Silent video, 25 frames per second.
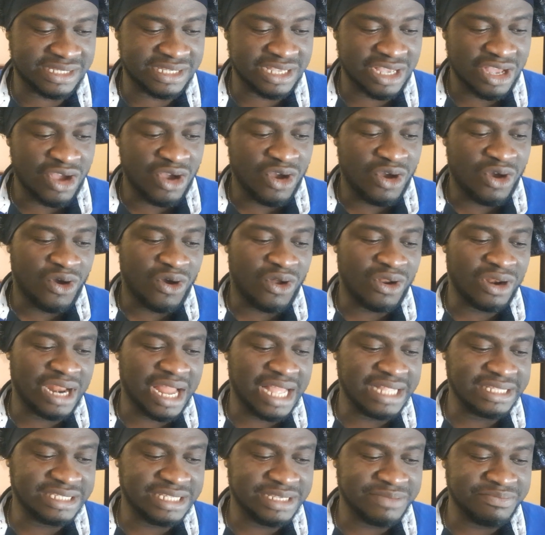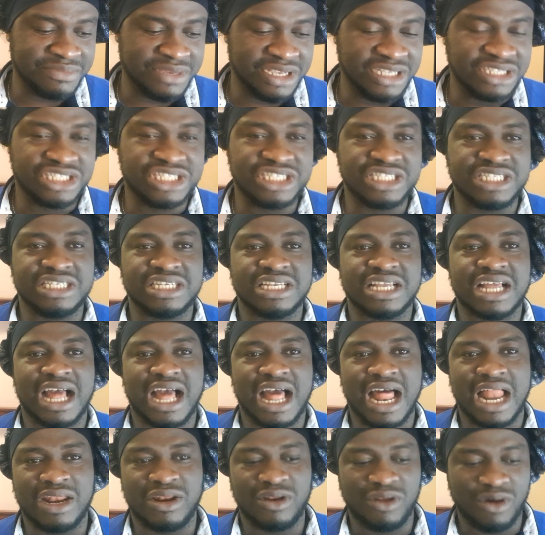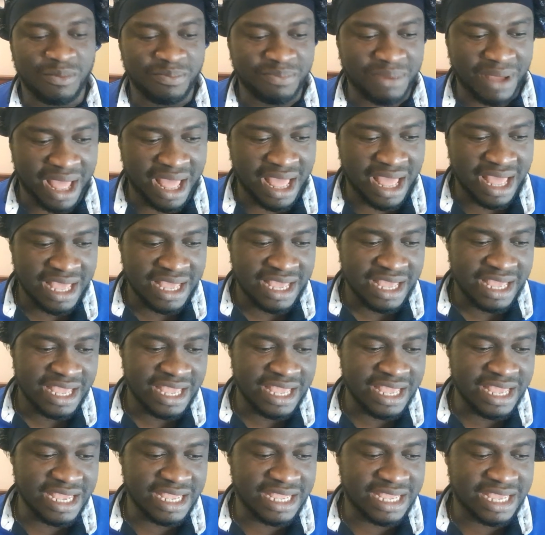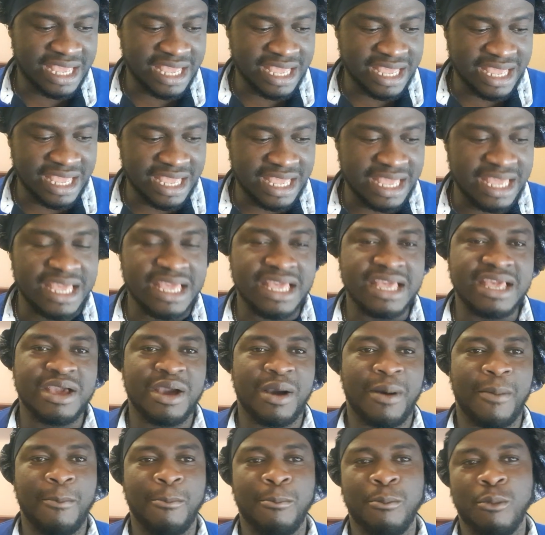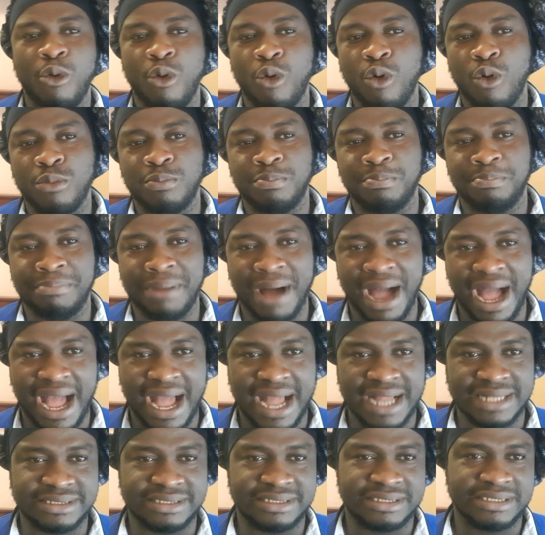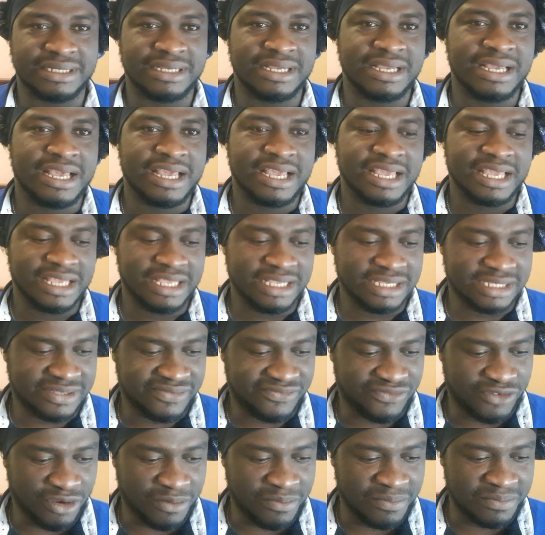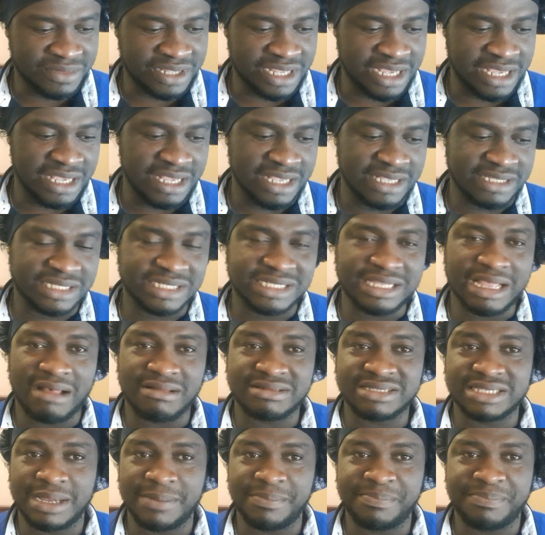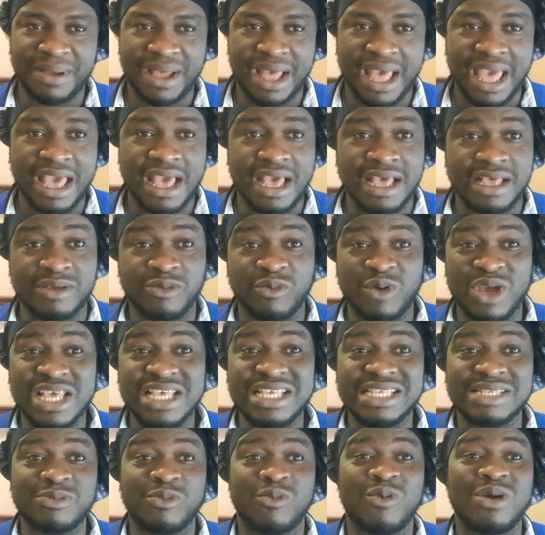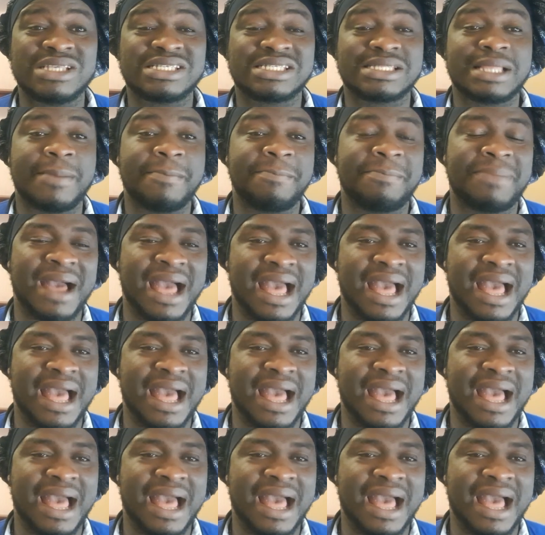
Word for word: so quiet on these people, and that is why they are doing what they are doing. Somebody will say, how? Cos Rep, you seem to be very, very angry. I'm very upset